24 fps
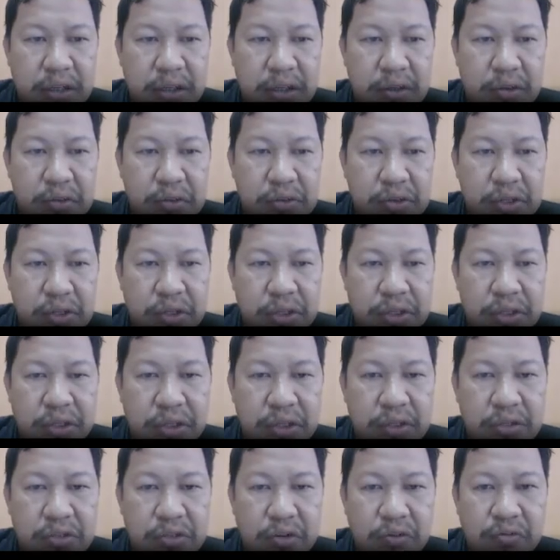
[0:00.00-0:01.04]
using
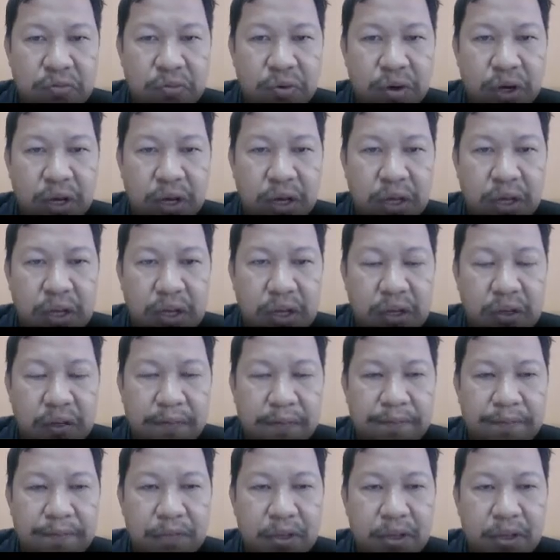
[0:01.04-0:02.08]
software,
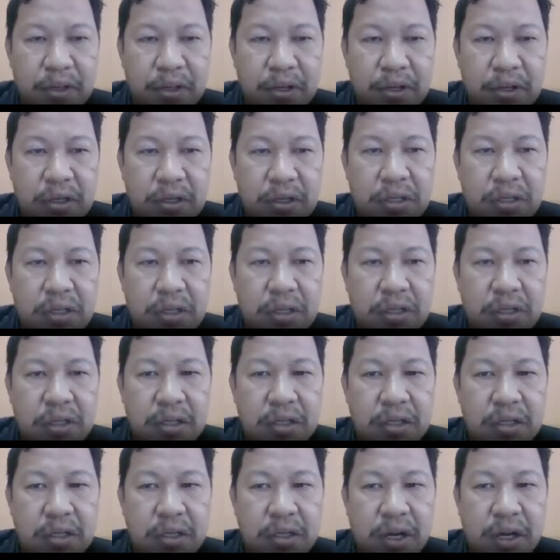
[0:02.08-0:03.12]

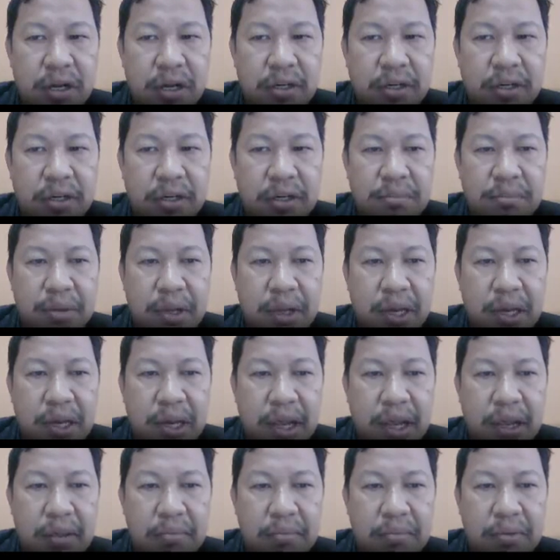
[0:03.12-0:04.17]
either
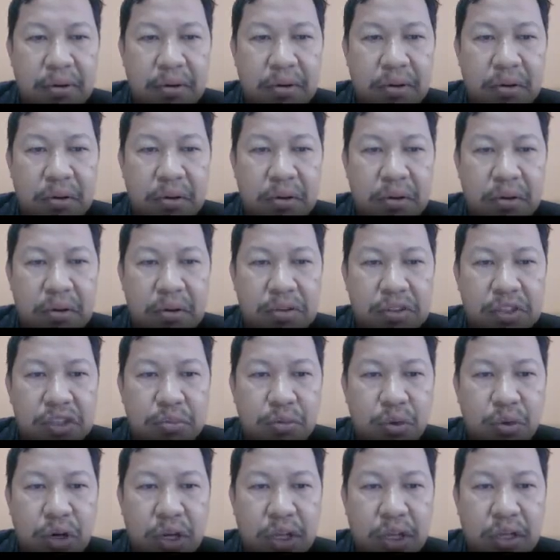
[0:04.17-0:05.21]
MATLAB or
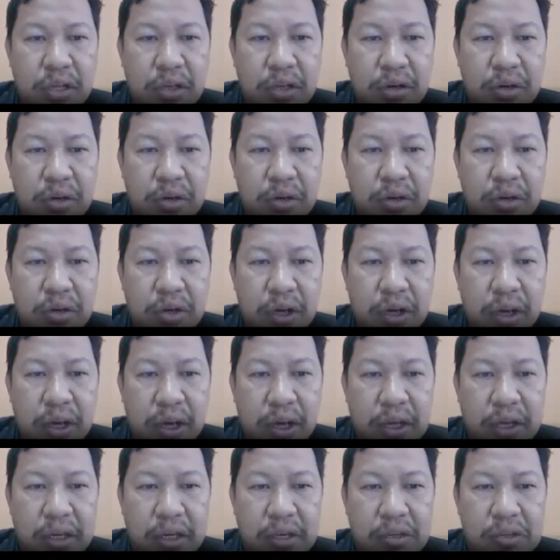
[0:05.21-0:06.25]
Simulink or
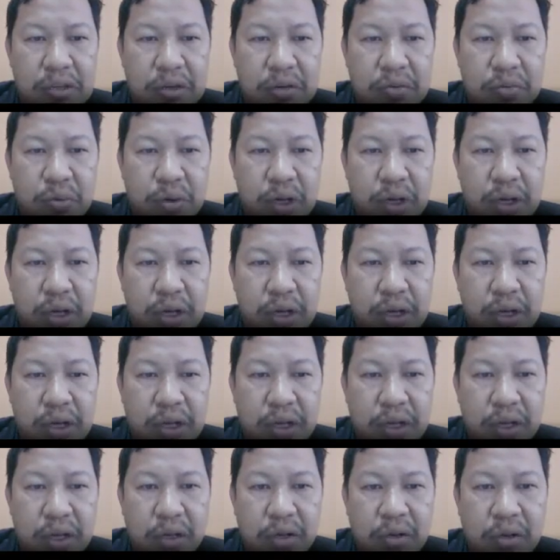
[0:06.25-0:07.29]
any software
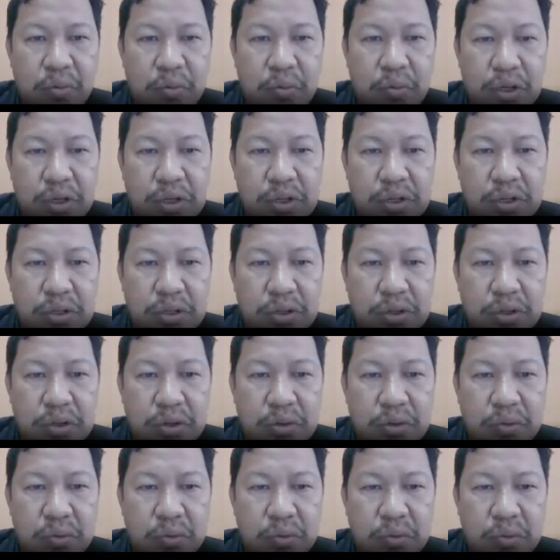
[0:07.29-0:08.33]
which
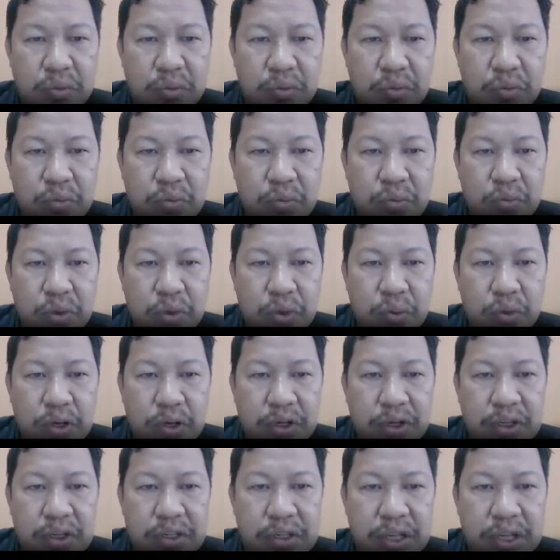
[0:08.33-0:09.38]
we will
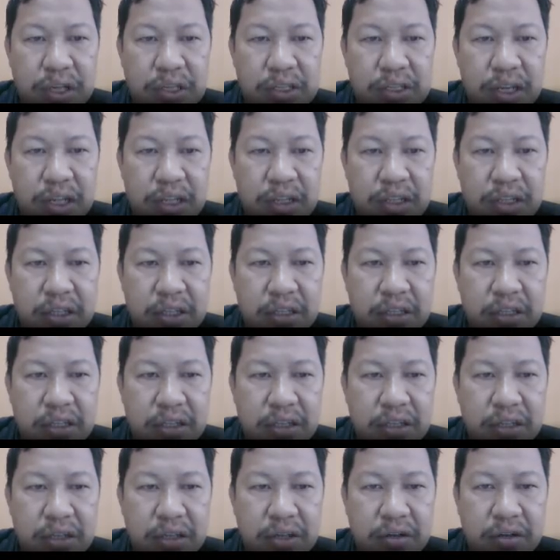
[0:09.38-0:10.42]
discuss later.
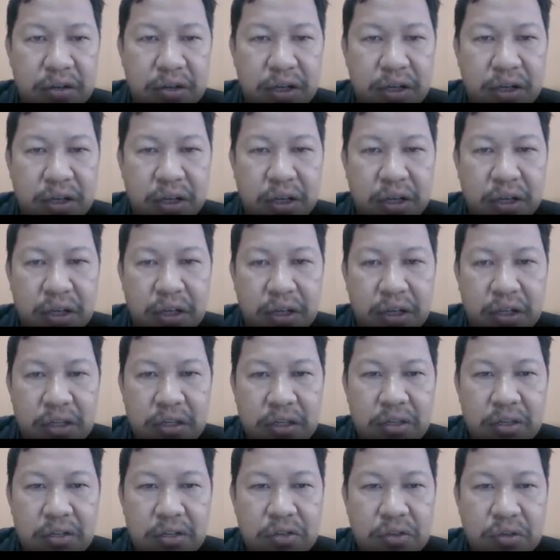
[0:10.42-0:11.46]
Okay,
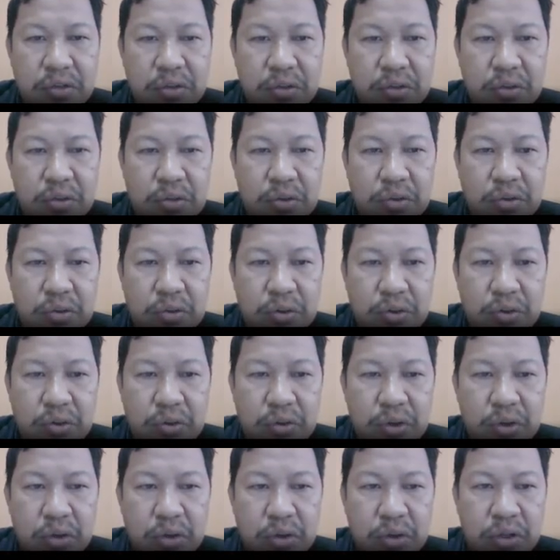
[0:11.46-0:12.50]
so
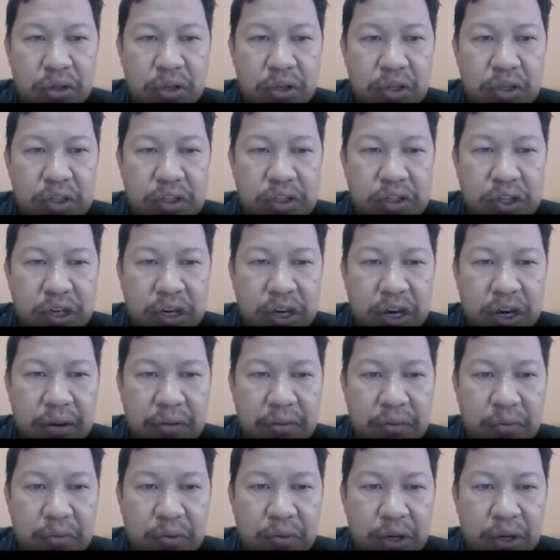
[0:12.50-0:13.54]
each
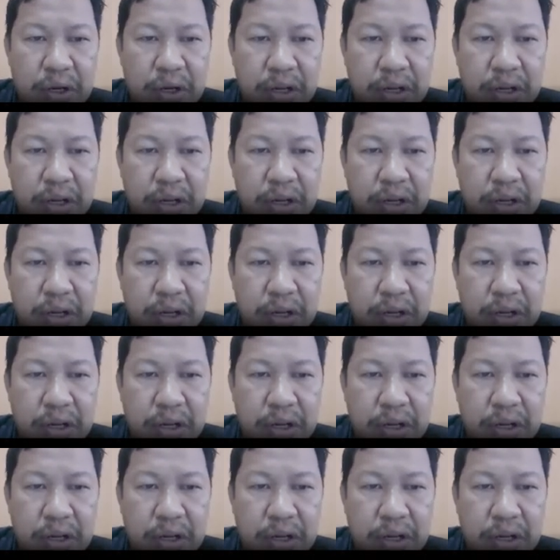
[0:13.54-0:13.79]
lab will